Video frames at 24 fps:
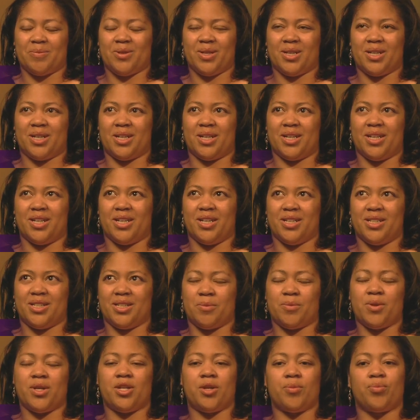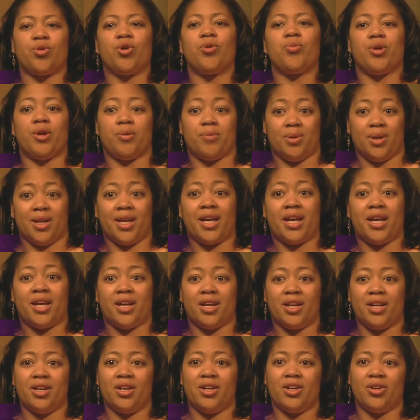the inappropriate
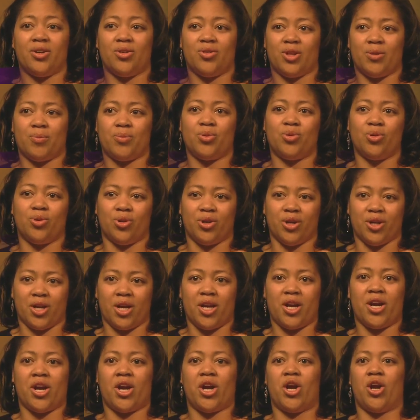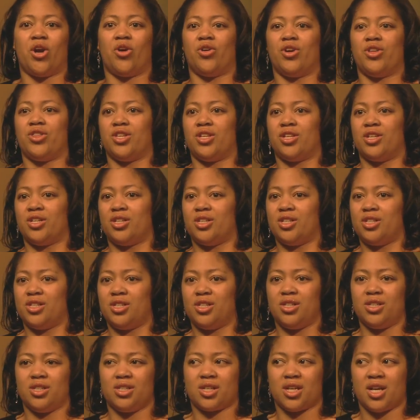play, the pulling hair and the
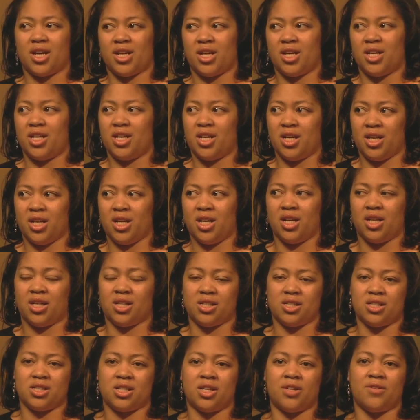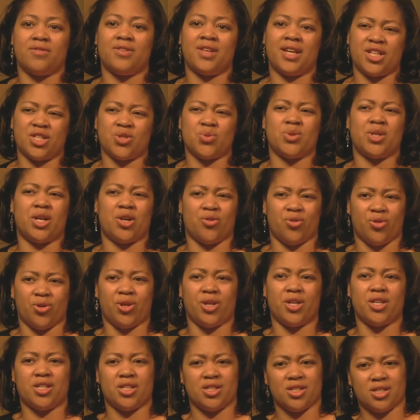kind of hitting and stuff. That's when I
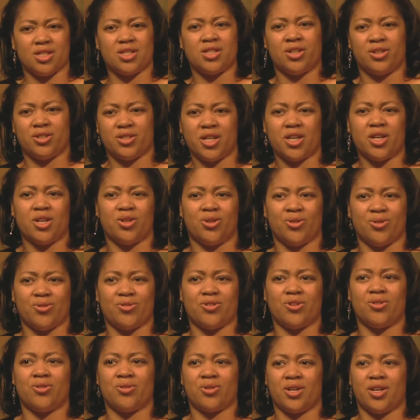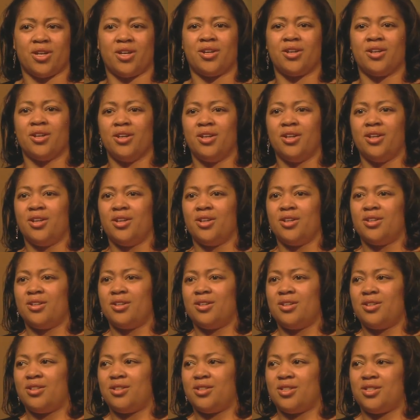really started taking notice, like, okay,
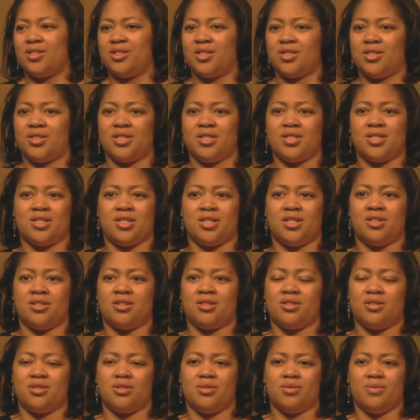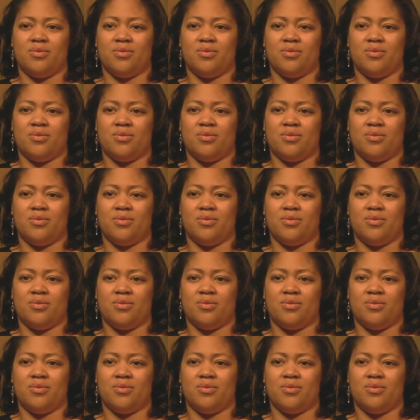this just isn't,